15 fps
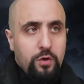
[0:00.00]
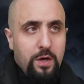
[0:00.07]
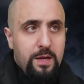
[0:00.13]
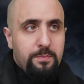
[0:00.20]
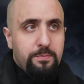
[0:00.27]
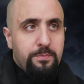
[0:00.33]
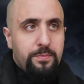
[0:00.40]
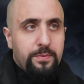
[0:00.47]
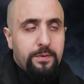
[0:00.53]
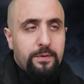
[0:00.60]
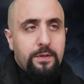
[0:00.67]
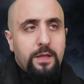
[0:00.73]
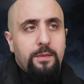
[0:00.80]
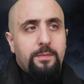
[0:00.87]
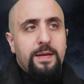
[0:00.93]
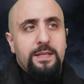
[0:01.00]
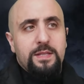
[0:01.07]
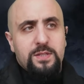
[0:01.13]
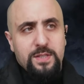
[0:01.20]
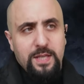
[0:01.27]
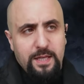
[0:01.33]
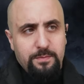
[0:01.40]
Trump, he
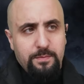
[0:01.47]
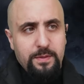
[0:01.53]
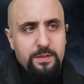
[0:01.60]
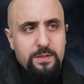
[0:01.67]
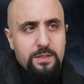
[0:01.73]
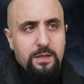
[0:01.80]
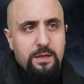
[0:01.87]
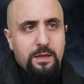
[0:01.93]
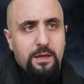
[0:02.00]
made a statement